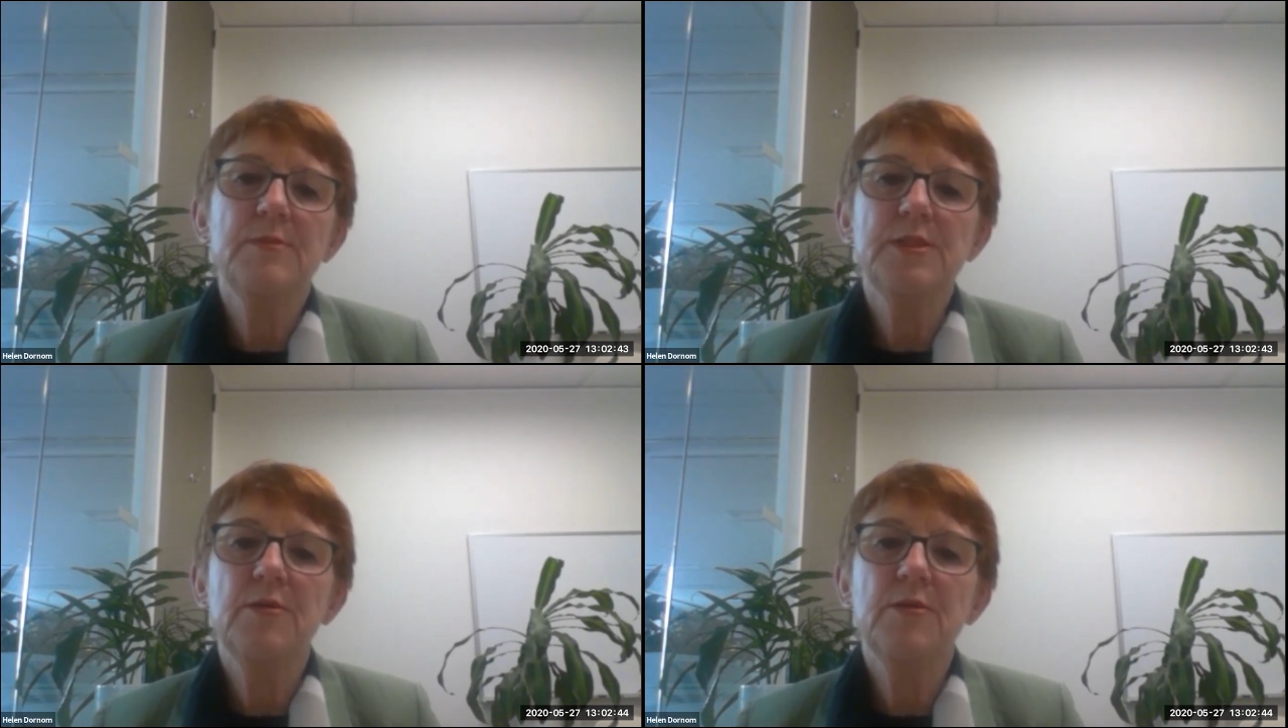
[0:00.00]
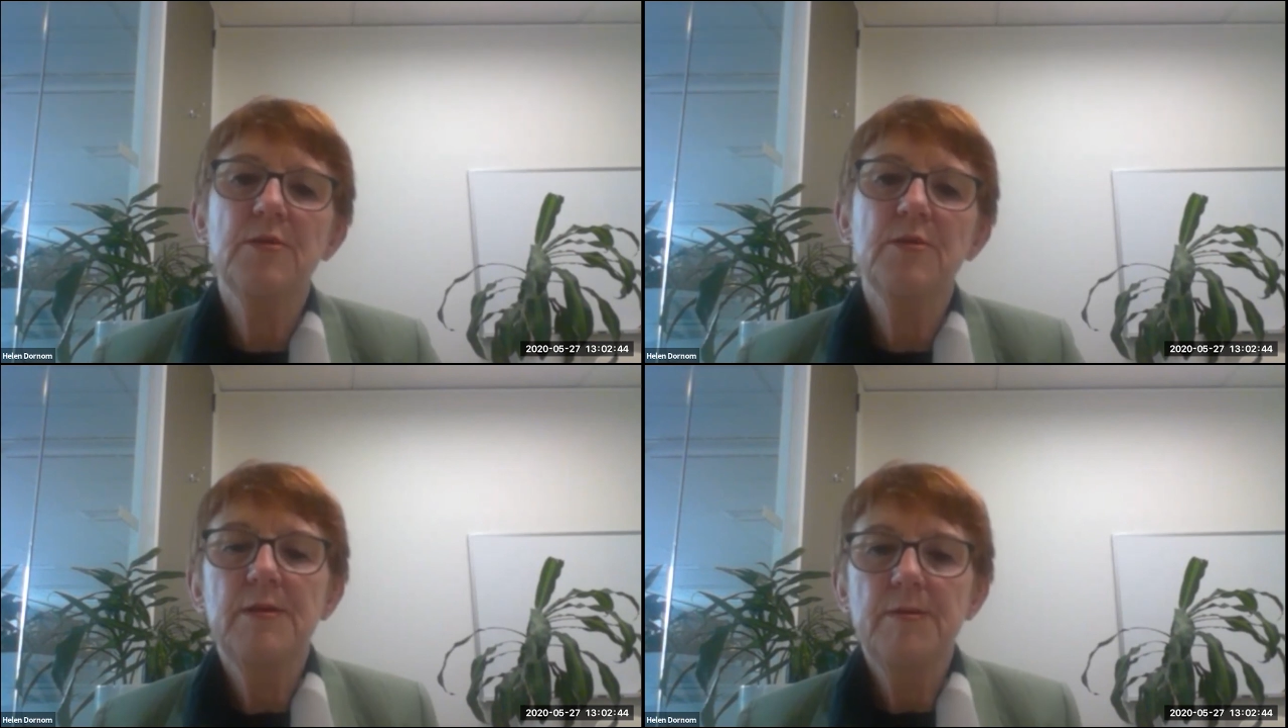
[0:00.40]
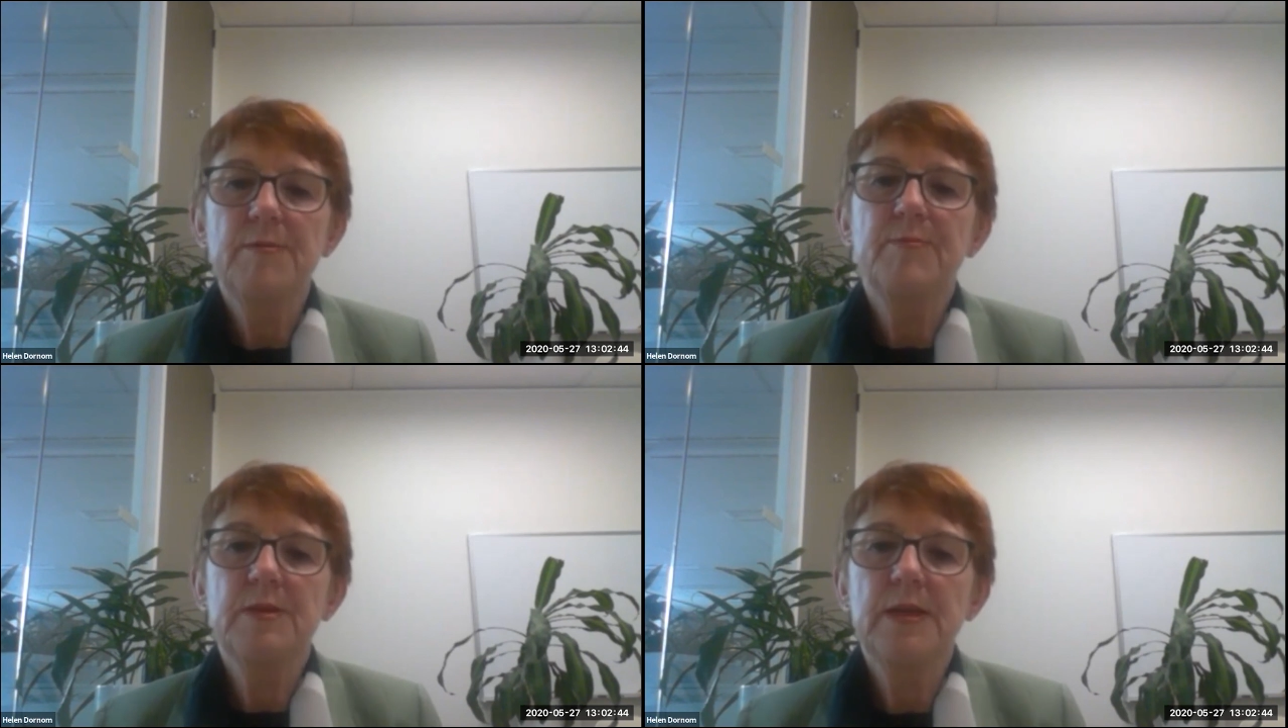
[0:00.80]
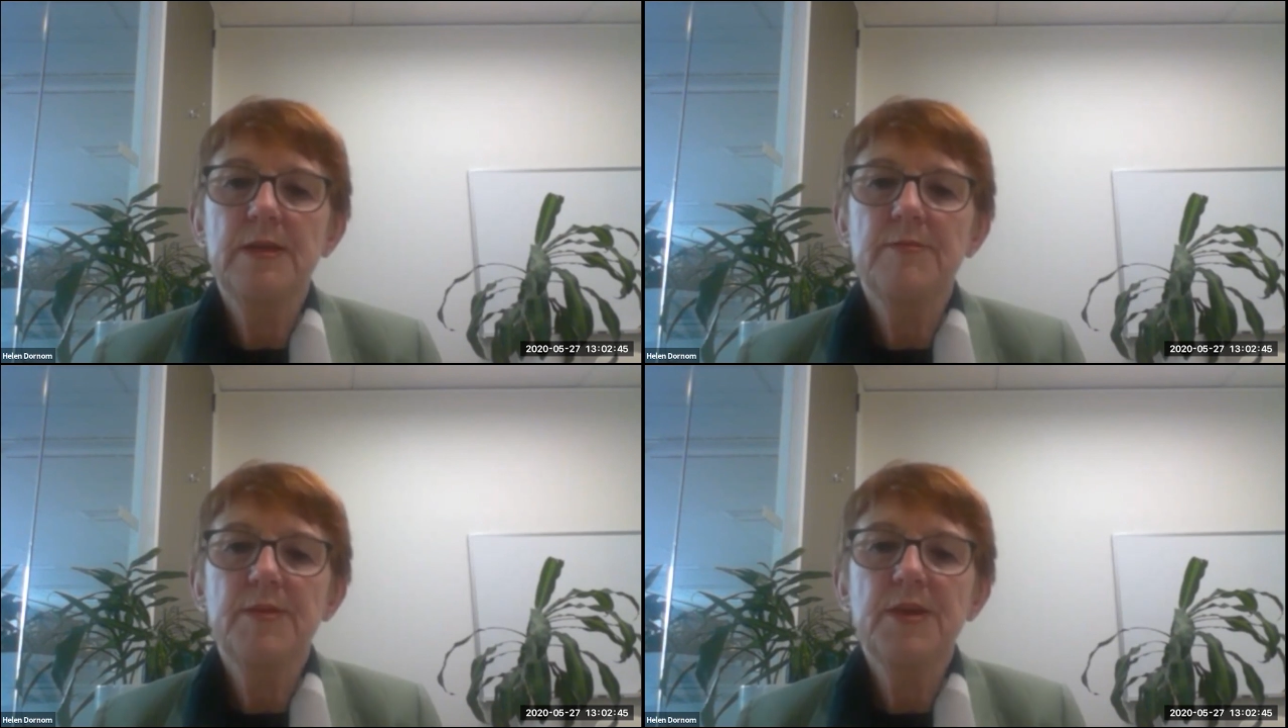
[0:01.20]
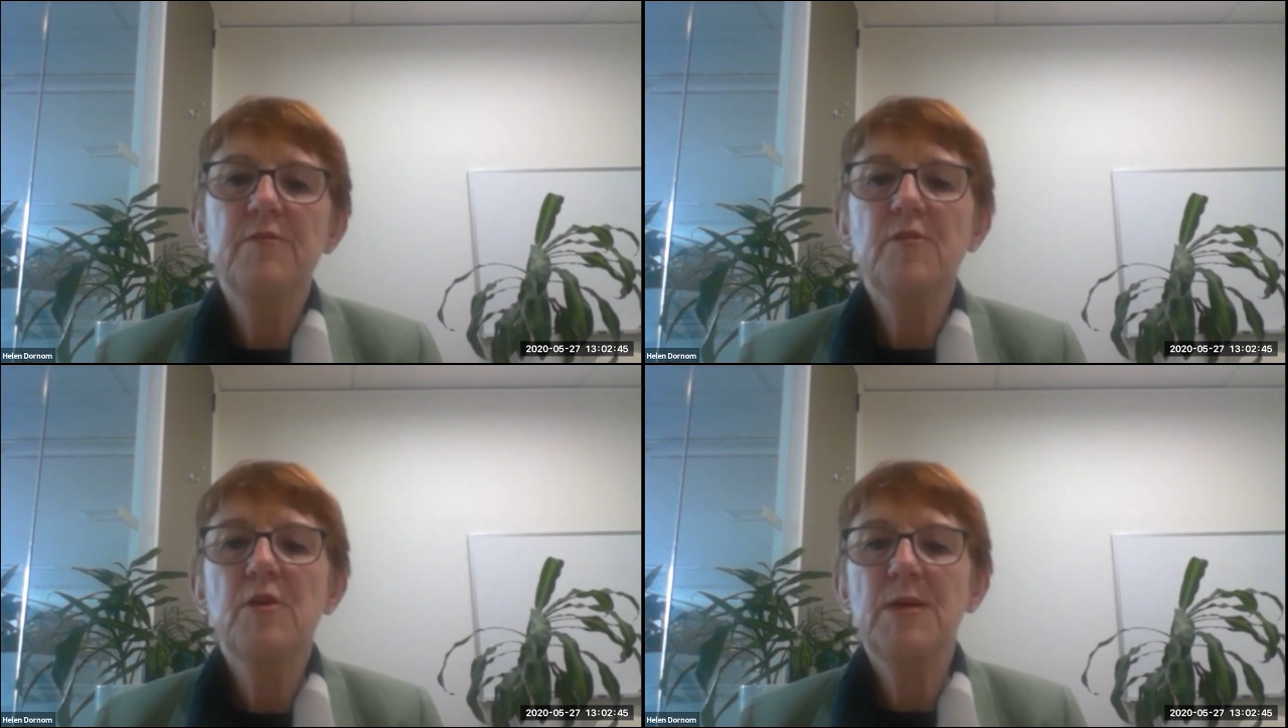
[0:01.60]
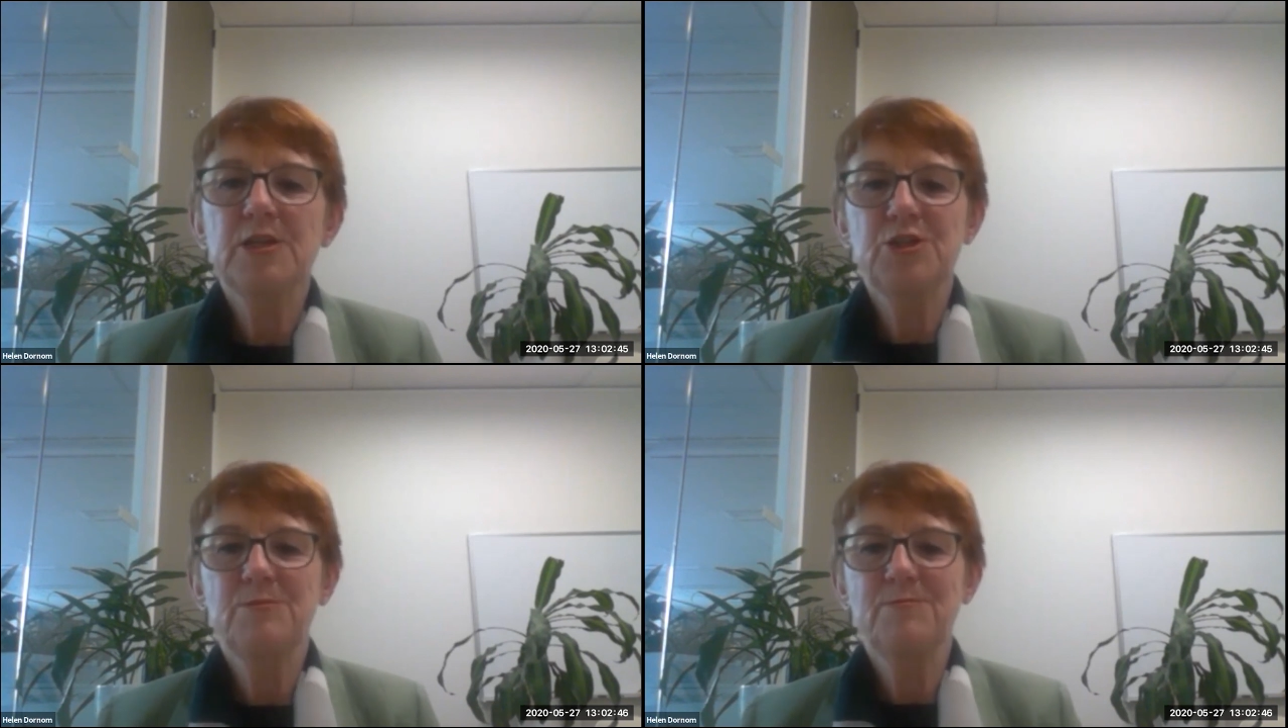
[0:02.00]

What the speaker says: So thank you very much.